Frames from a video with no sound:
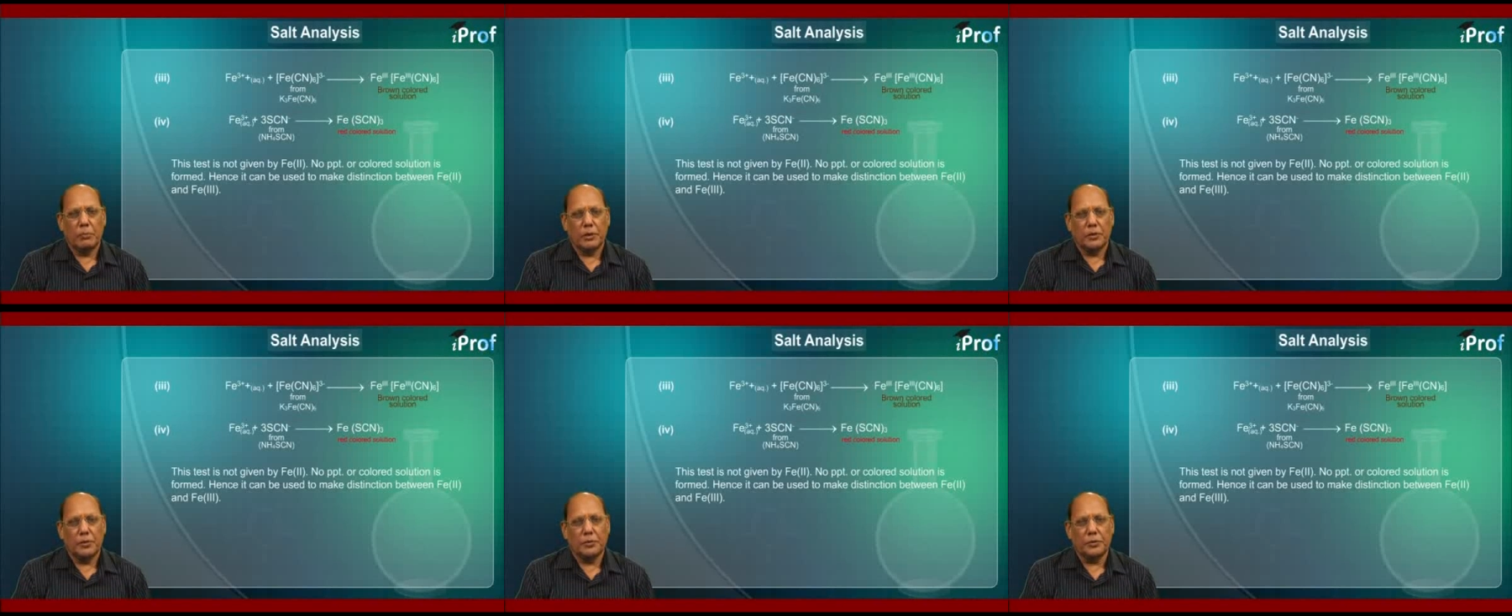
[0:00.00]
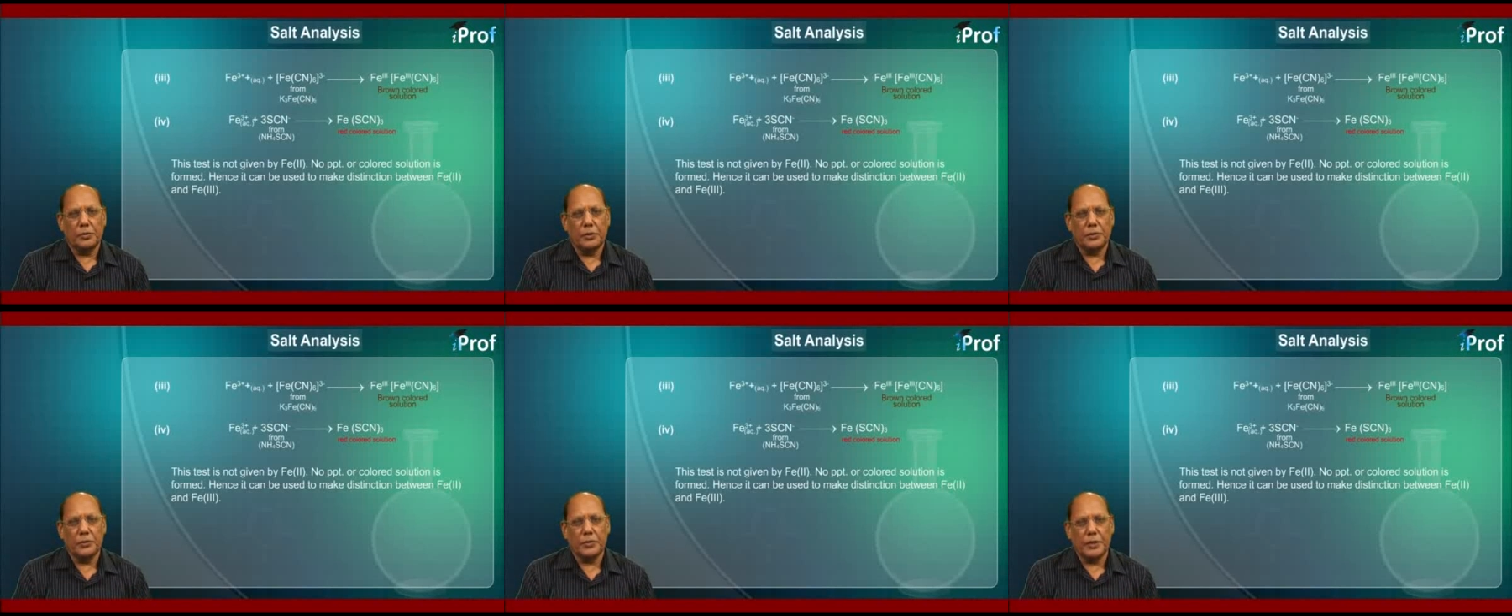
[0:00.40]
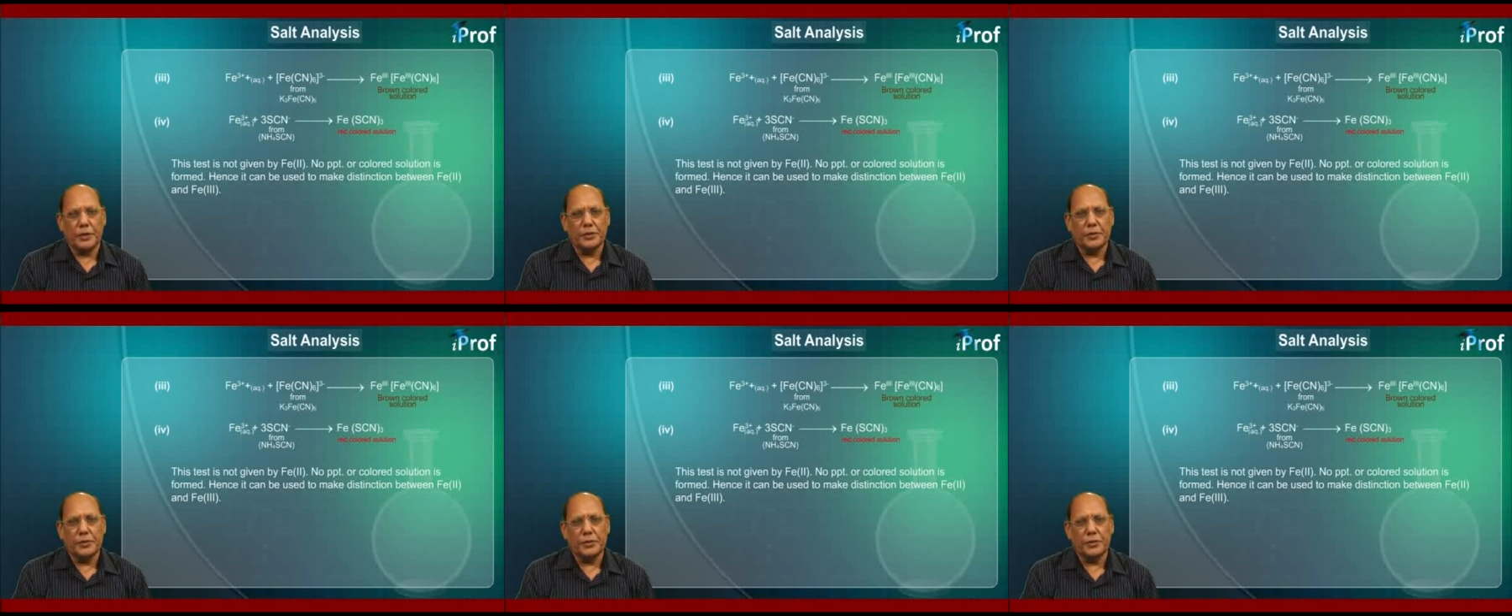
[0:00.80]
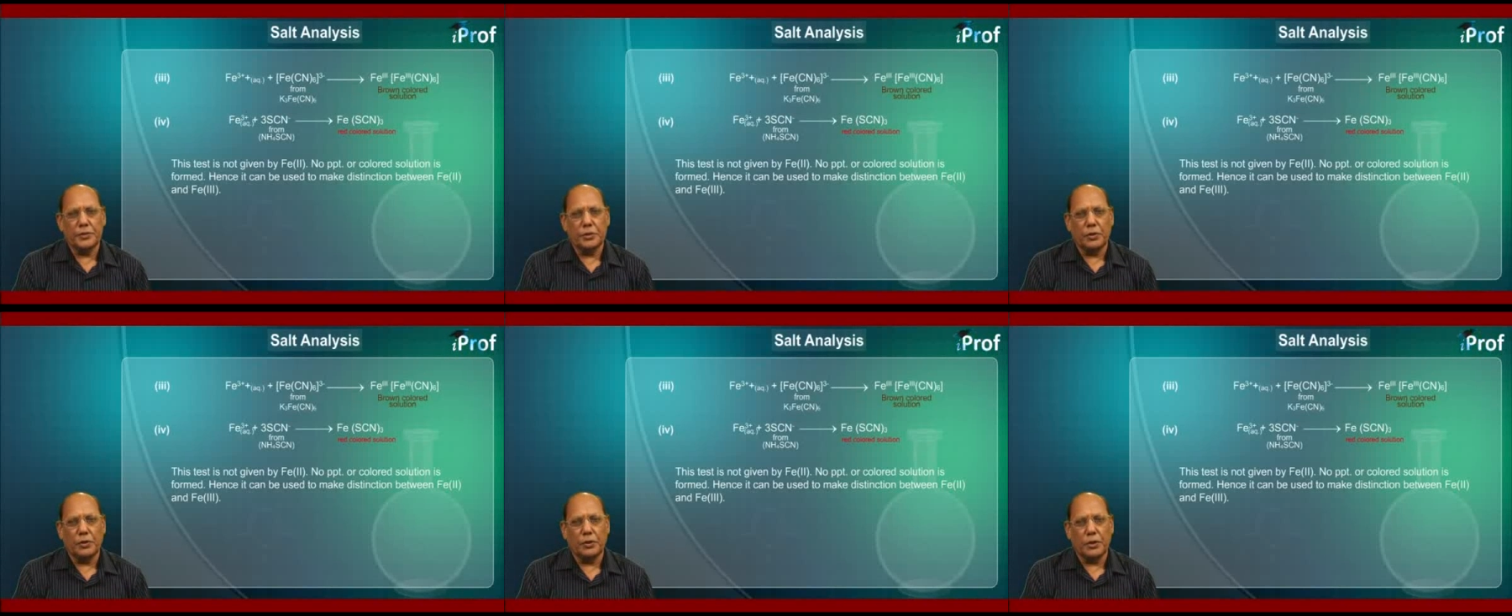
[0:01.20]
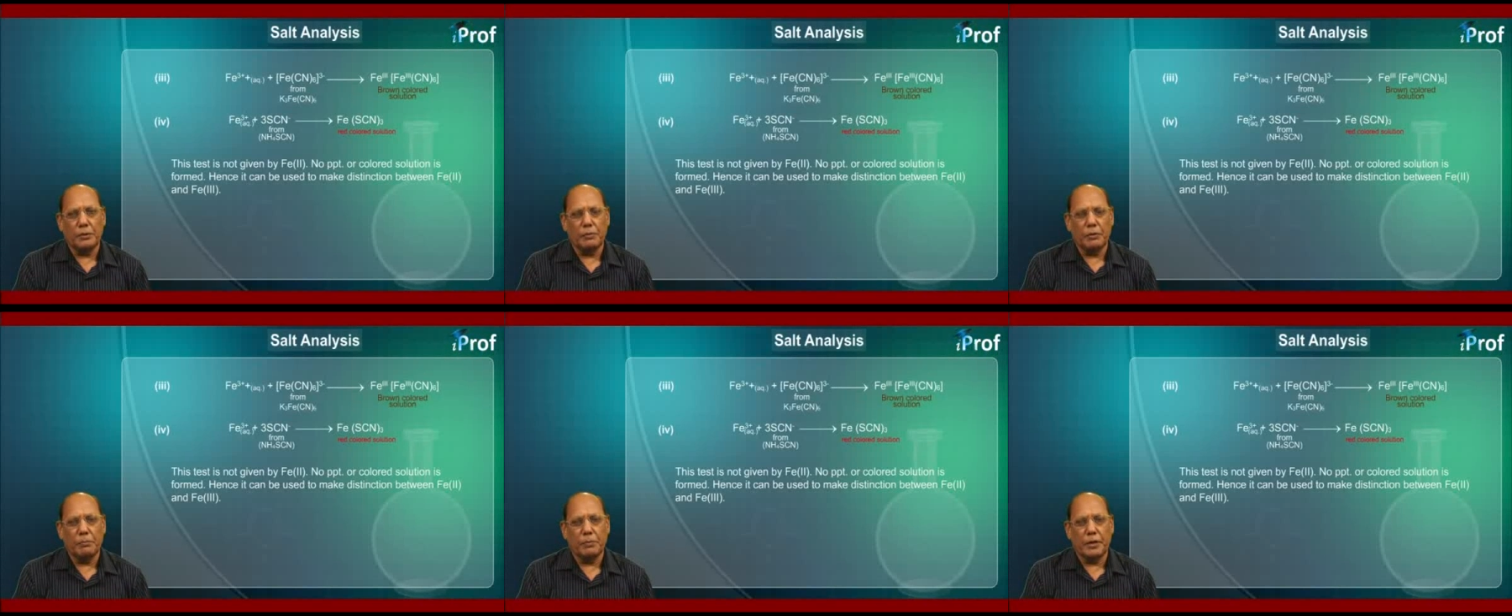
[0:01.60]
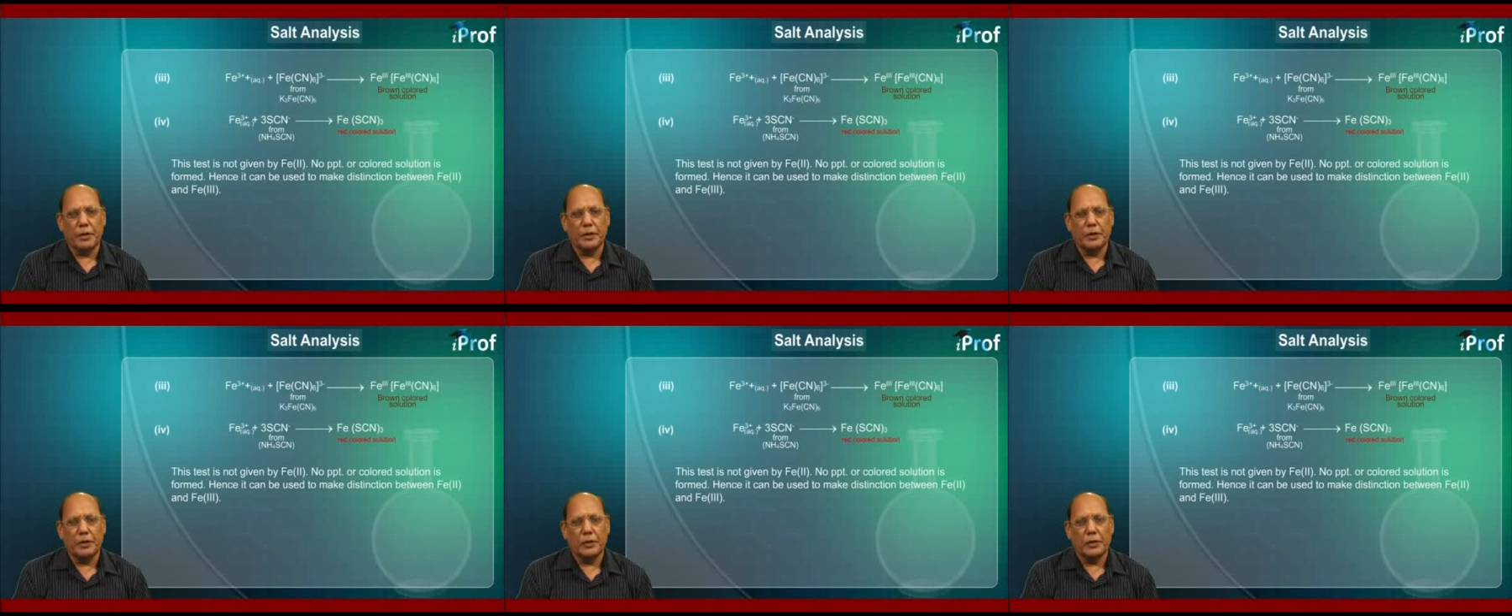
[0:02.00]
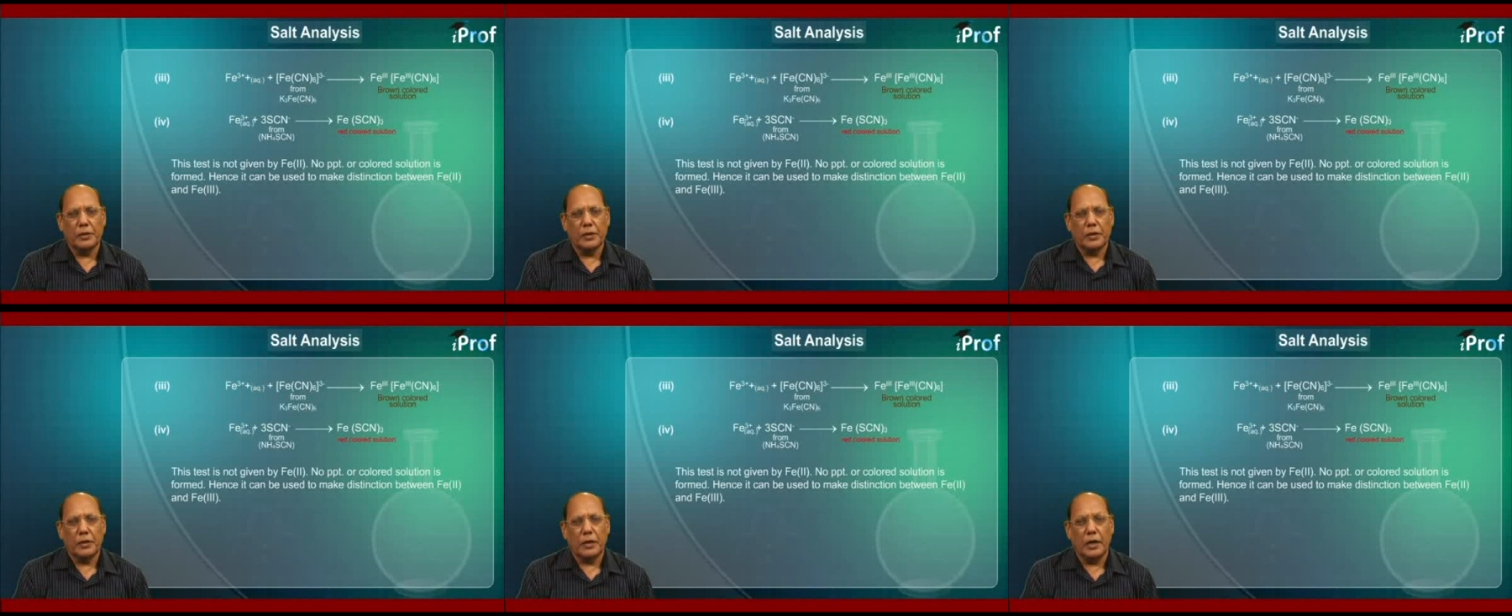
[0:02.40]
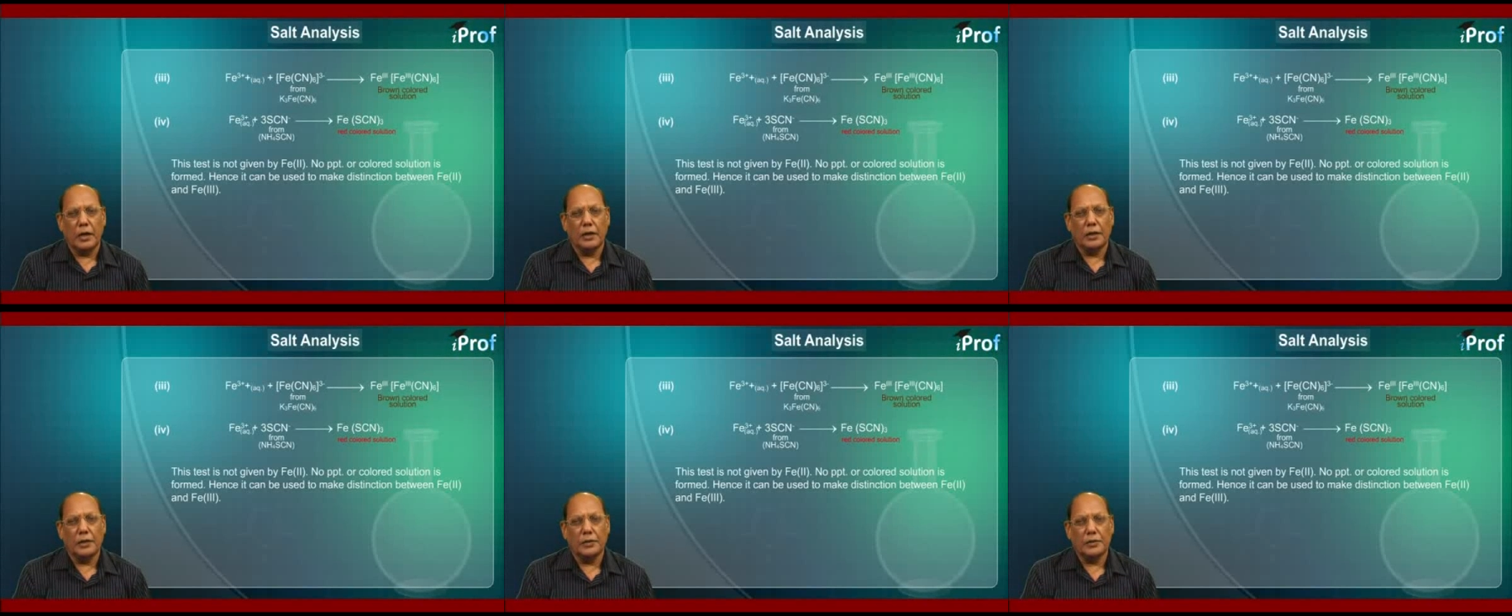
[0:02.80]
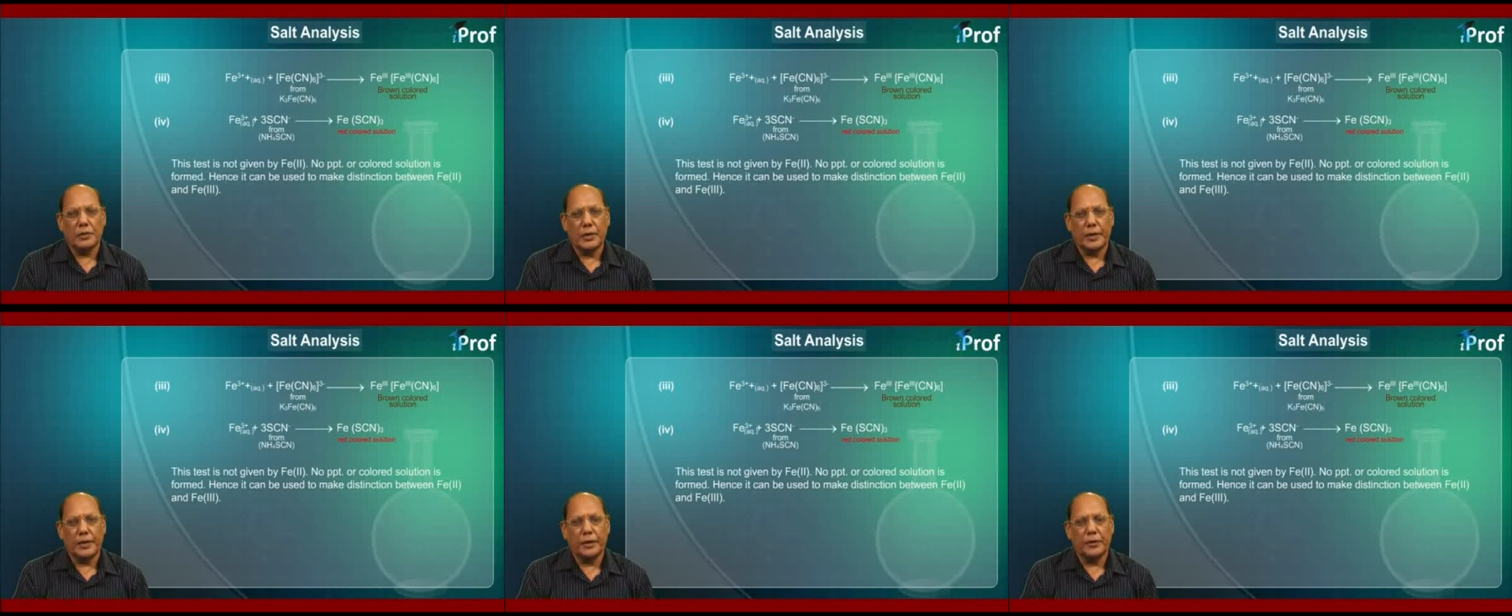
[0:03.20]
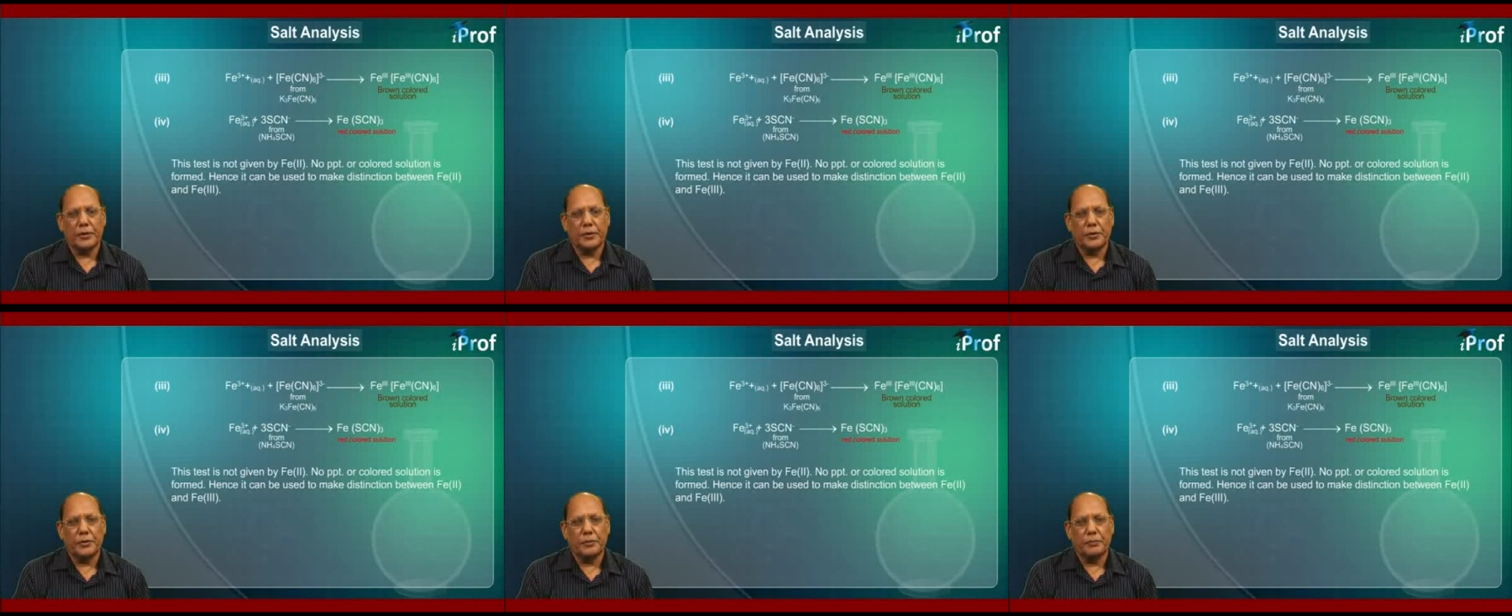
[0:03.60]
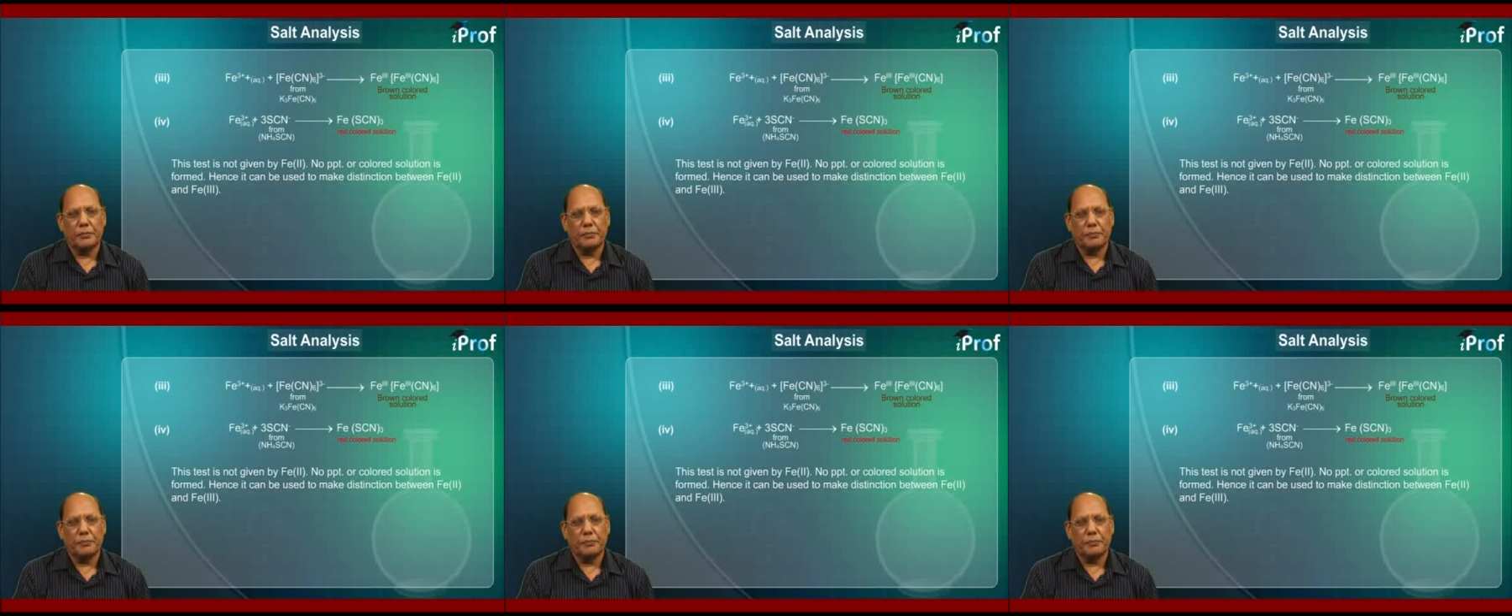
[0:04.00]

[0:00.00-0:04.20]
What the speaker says: But this test is not given by iron second.